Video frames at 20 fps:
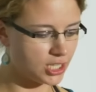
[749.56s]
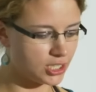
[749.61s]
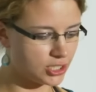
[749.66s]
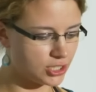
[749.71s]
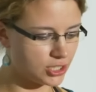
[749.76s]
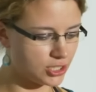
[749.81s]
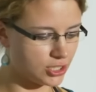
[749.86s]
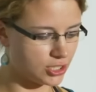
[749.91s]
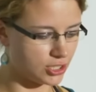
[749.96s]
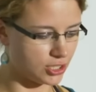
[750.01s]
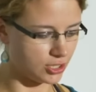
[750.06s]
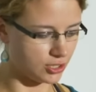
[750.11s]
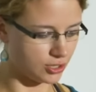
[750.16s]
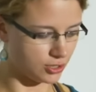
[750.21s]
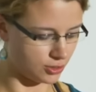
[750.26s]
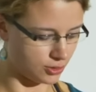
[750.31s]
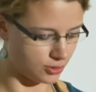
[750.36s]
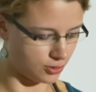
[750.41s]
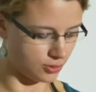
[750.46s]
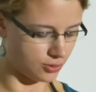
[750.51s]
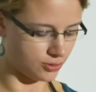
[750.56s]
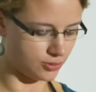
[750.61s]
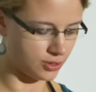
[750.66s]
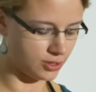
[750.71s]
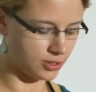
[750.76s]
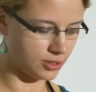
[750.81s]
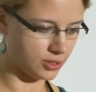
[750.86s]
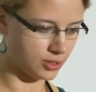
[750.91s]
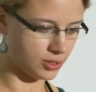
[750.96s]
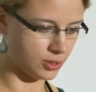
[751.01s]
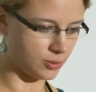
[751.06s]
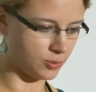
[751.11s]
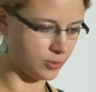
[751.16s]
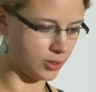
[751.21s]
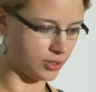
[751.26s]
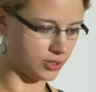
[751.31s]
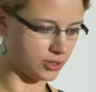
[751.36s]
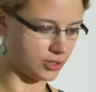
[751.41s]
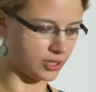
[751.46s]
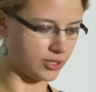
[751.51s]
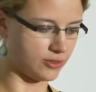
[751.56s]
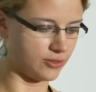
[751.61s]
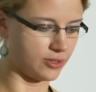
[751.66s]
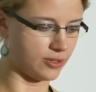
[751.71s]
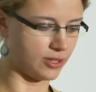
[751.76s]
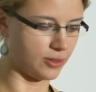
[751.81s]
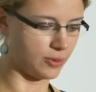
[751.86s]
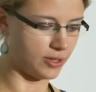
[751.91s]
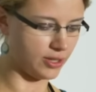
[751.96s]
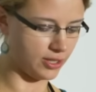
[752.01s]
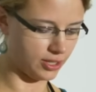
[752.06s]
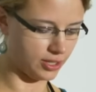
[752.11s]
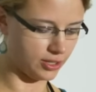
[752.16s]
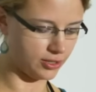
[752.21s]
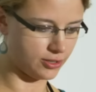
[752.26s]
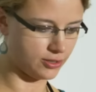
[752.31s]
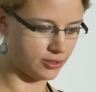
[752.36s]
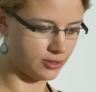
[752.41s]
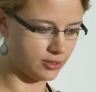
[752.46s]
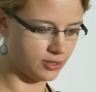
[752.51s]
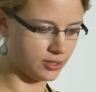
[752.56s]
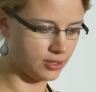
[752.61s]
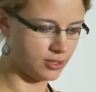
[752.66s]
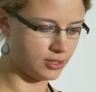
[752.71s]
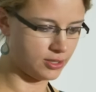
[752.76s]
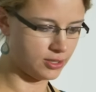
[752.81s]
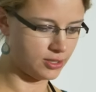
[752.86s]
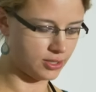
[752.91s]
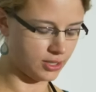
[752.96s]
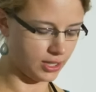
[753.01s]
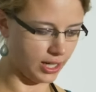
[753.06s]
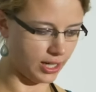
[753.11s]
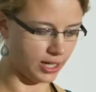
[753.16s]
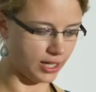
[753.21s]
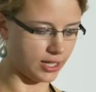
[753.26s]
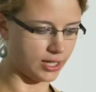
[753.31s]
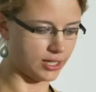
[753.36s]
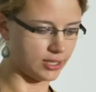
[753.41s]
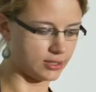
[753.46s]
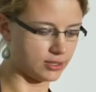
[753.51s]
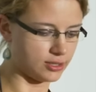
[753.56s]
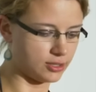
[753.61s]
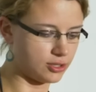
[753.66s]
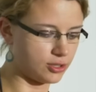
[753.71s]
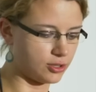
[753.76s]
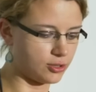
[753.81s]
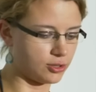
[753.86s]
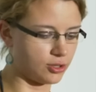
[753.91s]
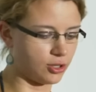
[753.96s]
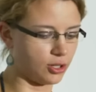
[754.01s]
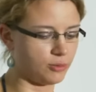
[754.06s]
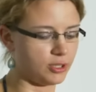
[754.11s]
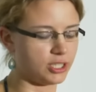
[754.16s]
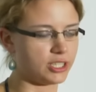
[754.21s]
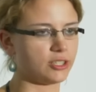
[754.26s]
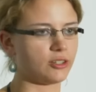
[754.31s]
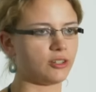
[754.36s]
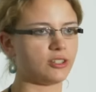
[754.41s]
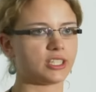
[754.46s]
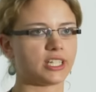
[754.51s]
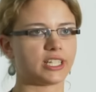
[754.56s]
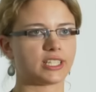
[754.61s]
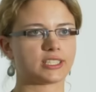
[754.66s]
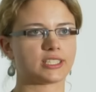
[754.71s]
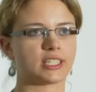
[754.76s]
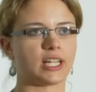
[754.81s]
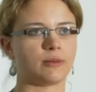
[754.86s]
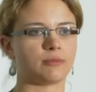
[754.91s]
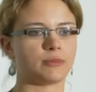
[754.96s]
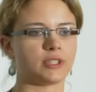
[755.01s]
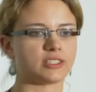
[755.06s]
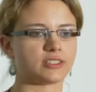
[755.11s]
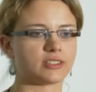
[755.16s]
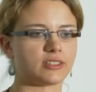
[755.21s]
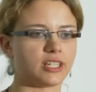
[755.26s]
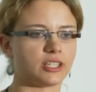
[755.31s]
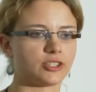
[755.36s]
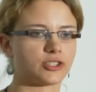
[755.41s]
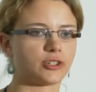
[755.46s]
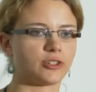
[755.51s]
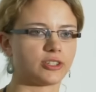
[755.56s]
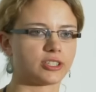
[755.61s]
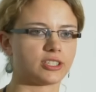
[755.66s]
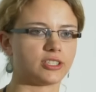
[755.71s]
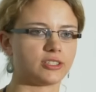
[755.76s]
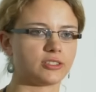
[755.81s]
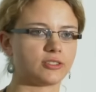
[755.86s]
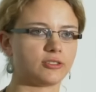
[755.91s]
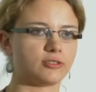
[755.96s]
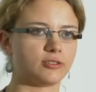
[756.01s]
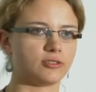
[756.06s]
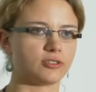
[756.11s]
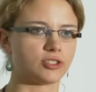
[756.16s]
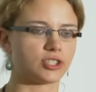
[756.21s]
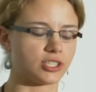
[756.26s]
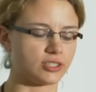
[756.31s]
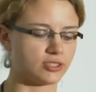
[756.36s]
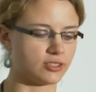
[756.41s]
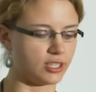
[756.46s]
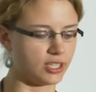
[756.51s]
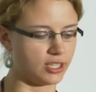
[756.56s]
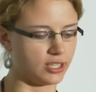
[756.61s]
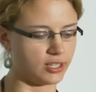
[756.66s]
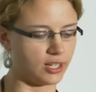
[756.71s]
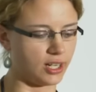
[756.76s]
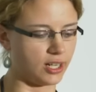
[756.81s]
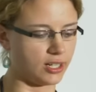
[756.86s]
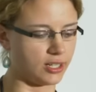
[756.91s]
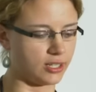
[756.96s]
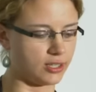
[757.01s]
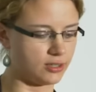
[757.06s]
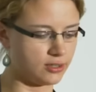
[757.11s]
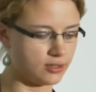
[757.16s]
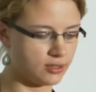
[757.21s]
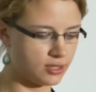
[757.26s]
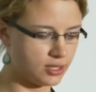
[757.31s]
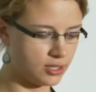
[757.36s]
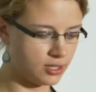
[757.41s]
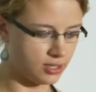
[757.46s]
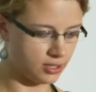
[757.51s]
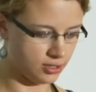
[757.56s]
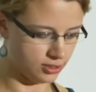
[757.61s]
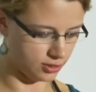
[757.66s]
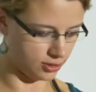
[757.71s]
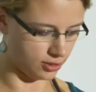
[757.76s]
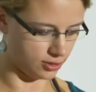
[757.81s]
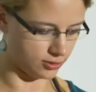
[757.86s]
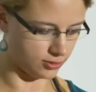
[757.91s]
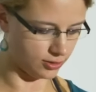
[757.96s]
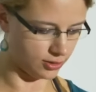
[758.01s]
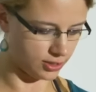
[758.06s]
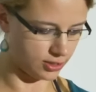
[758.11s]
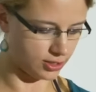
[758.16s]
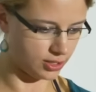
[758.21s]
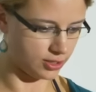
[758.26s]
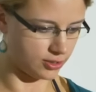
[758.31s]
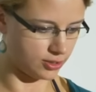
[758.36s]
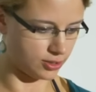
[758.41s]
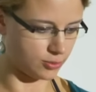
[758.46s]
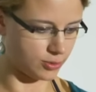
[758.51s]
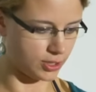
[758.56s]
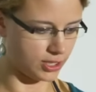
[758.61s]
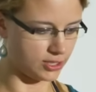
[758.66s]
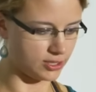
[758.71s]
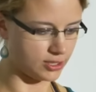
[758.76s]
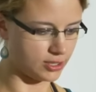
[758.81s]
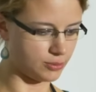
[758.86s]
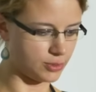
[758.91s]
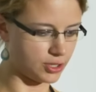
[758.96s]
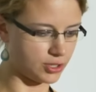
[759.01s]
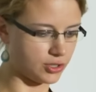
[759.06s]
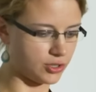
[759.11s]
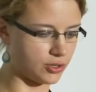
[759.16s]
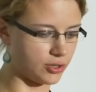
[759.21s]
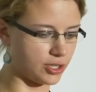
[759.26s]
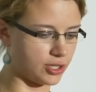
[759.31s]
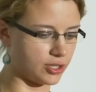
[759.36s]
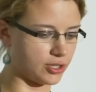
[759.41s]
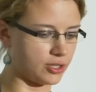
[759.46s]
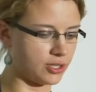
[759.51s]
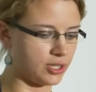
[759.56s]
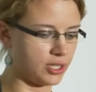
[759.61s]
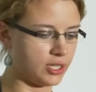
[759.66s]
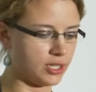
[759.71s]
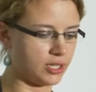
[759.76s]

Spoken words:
So we also give Elisabeth here. And so normally in all the examples, they shorten it to just D and I. So I'll do this here as well. It's a bit shorter.